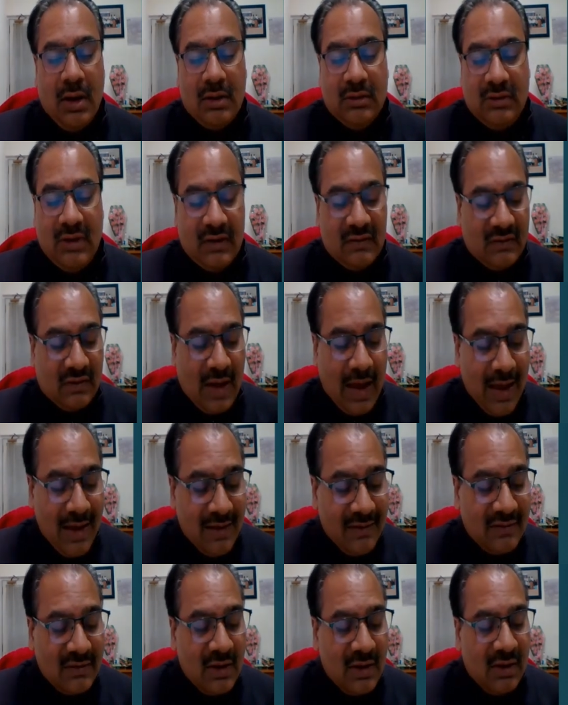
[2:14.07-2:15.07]
this
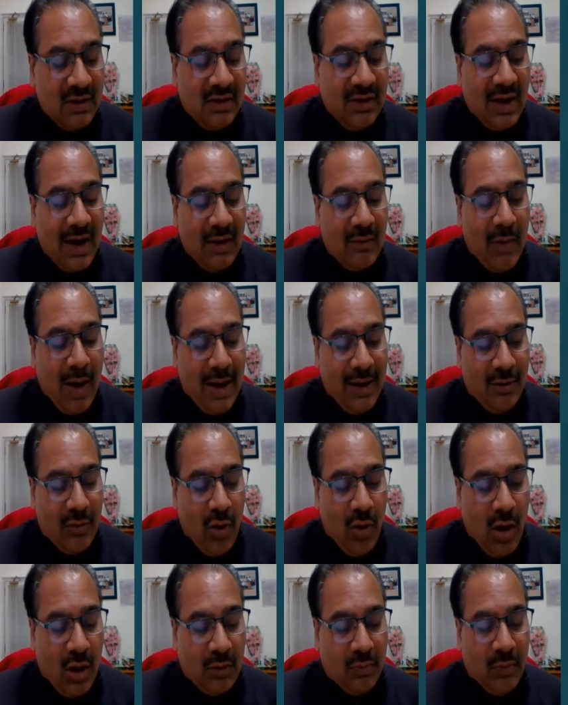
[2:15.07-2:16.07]
as del y
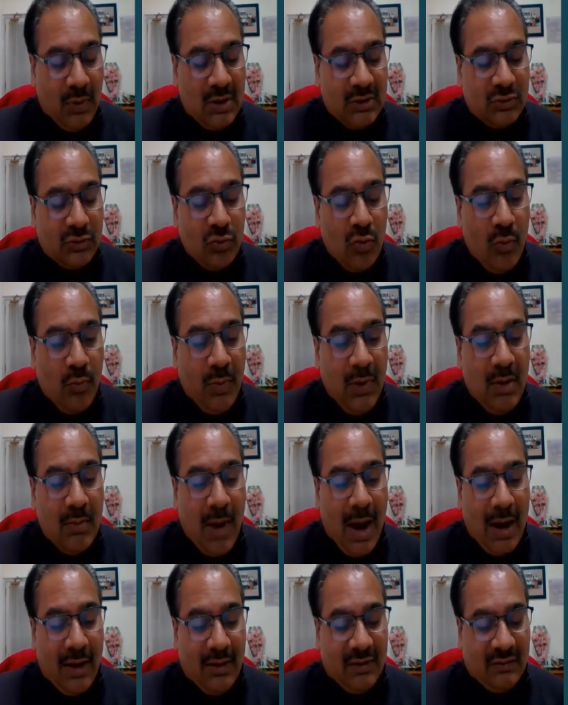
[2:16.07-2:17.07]
naught plus 2p
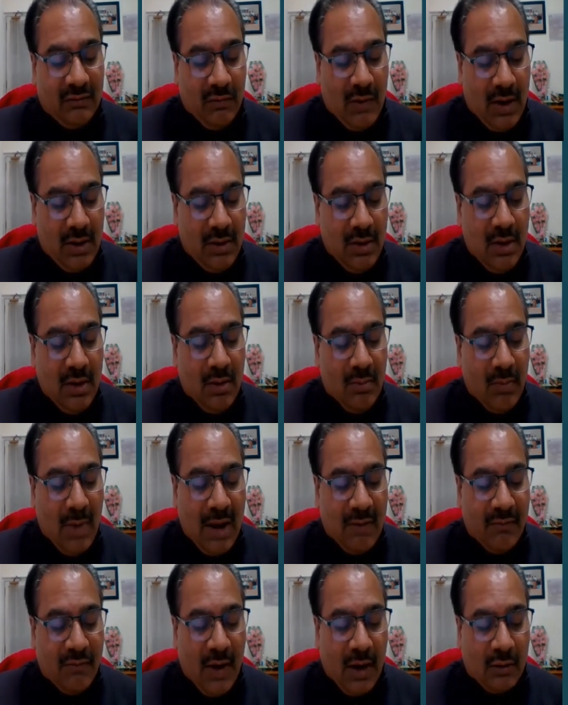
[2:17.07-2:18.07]
minus 1
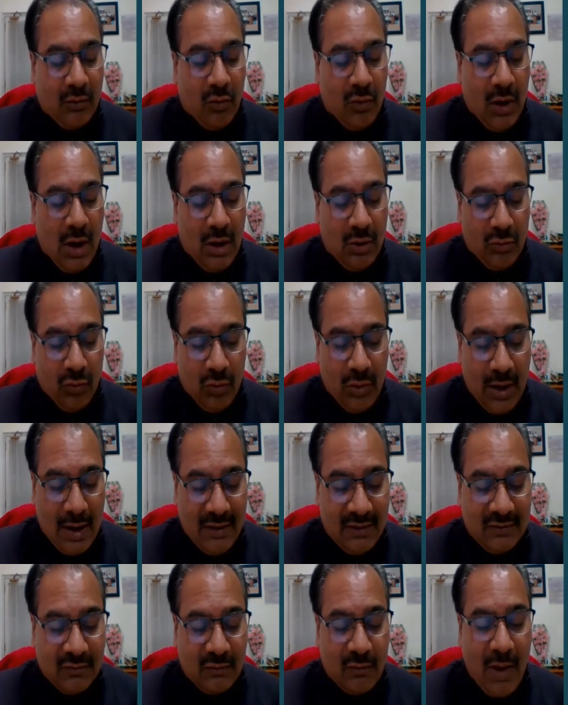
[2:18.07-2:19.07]
by factorial 2
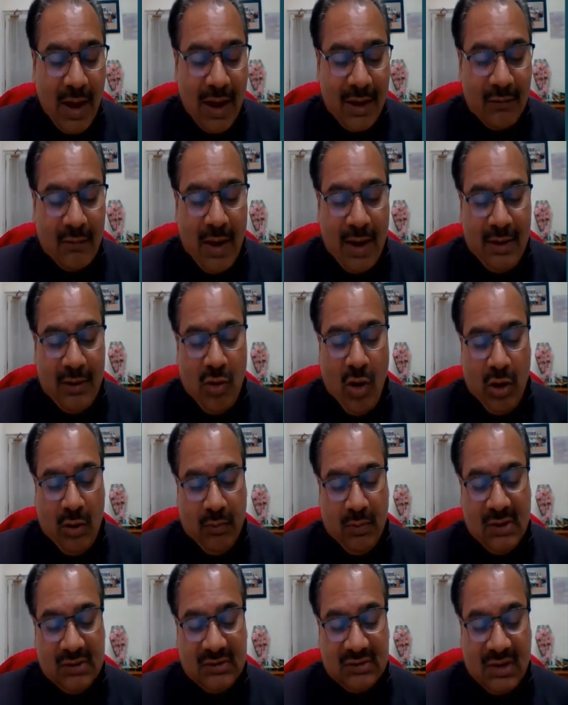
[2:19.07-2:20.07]
del square y naught
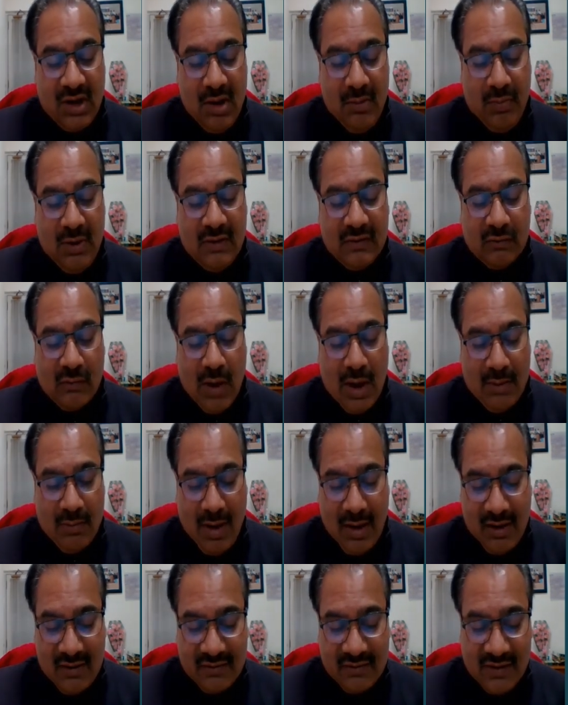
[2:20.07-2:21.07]
plus 3p square
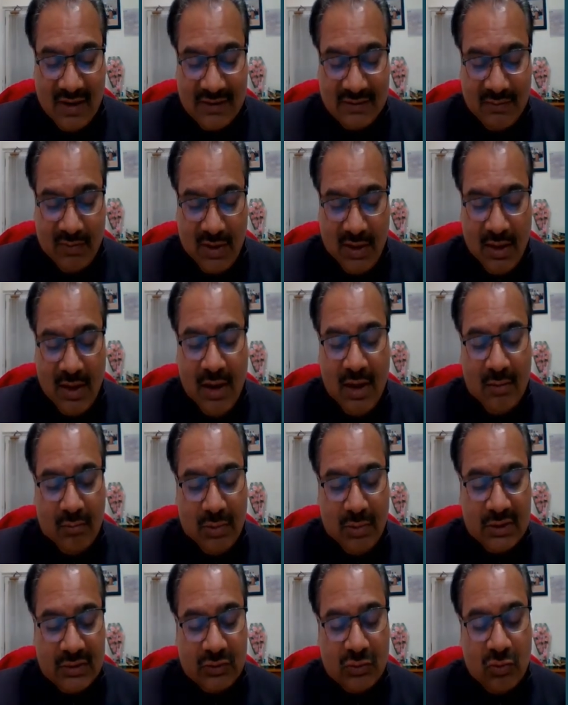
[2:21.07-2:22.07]
minus 6p
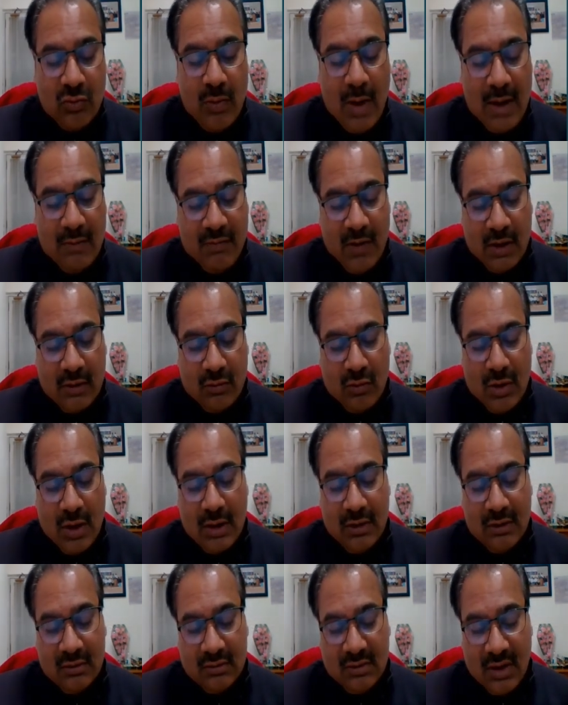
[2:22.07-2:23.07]
plus 2 by
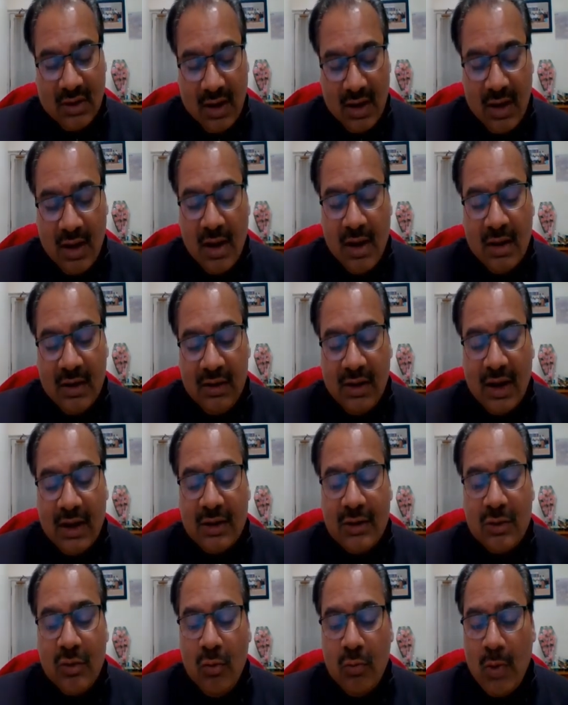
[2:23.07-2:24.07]
factorial 3 del
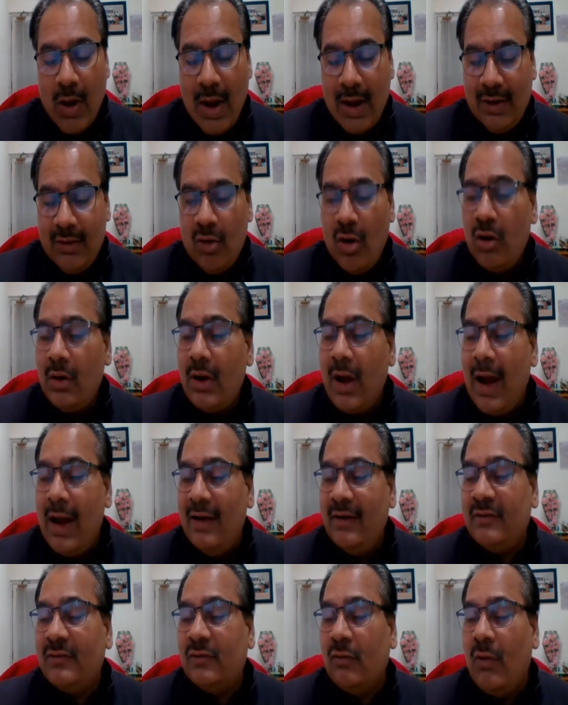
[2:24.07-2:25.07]
cube y naught,
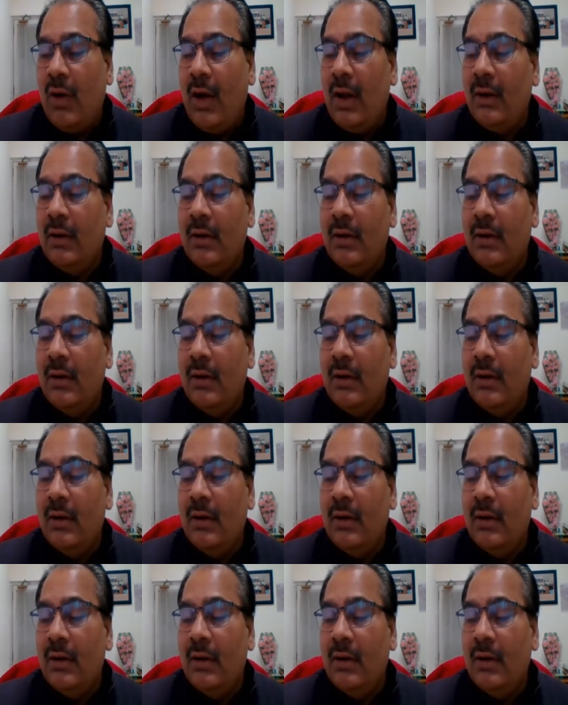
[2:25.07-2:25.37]
and so on.